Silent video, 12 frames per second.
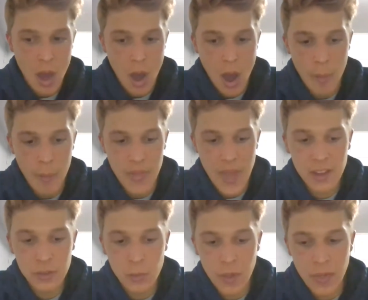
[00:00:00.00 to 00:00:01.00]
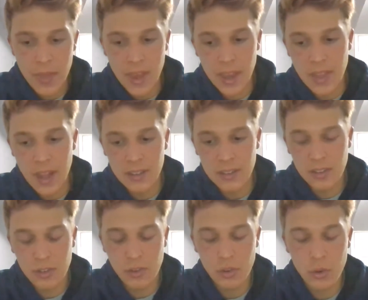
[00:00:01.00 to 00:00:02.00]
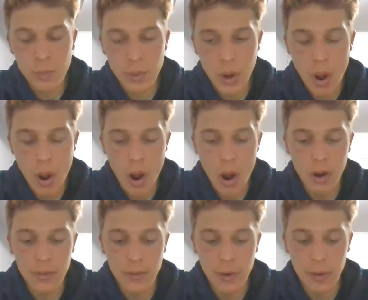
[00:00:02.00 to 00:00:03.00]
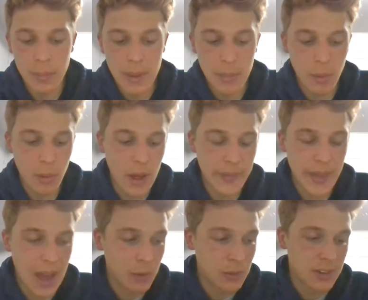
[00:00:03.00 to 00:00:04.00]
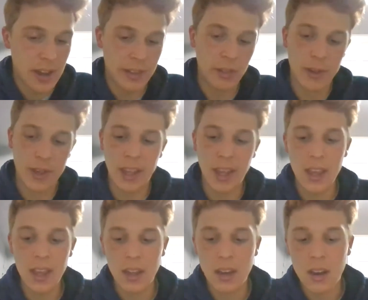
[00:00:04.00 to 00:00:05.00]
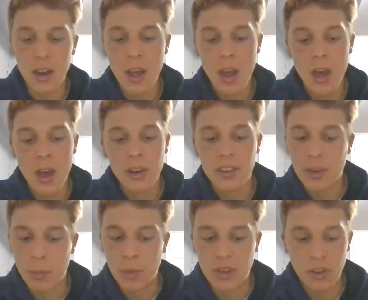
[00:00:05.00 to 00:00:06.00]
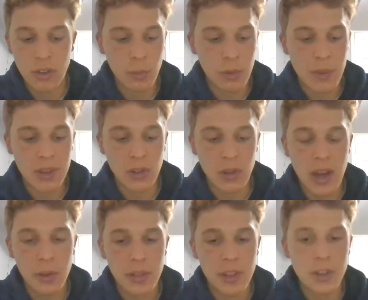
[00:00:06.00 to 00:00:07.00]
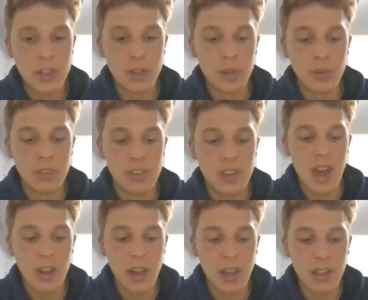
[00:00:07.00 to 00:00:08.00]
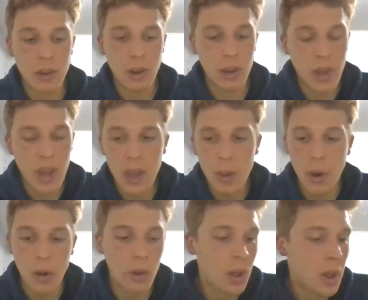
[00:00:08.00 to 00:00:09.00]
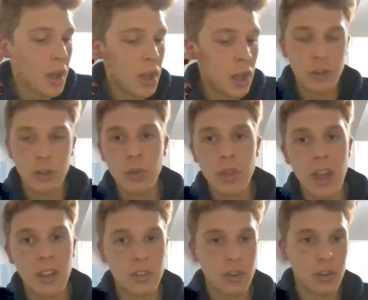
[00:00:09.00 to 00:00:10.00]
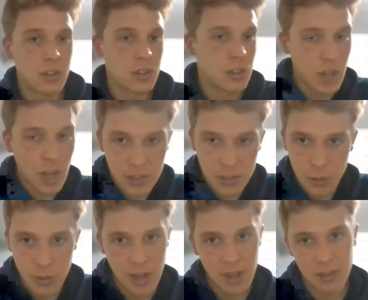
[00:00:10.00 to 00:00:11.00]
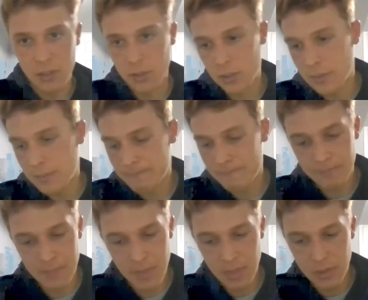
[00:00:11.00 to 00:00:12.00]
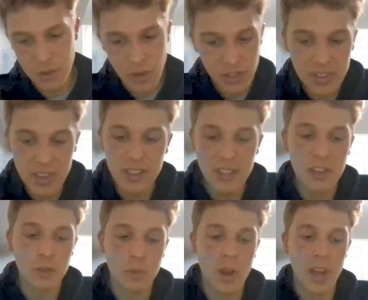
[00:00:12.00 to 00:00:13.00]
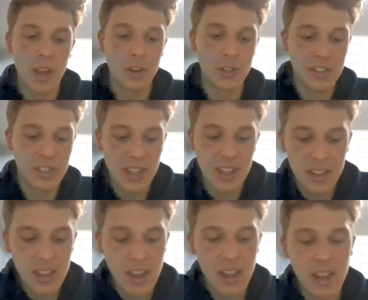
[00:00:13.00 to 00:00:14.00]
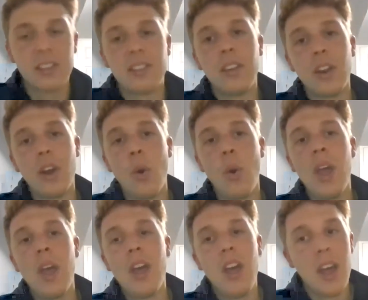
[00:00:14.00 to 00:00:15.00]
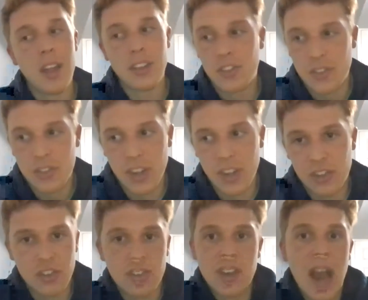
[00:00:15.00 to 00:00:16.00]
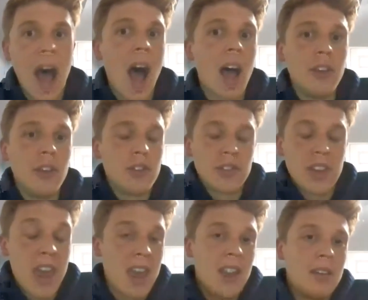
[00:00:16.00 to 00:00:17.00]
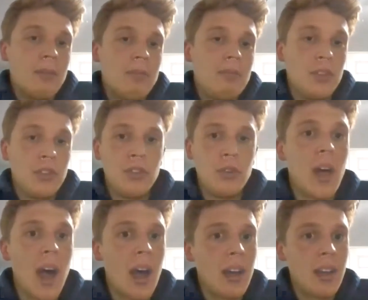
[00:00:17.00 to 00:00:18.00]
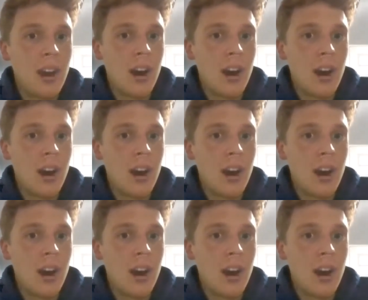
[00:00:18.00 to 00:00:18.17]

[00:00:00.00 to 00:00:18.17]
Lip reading: And that's one thing that's super hard for people on the outside looking in, someone dealing with mental health issues, is like, they're like, okay, well, do this, or just do this, or just think this way, or just eat this, you know. It's just not, you just can't do that.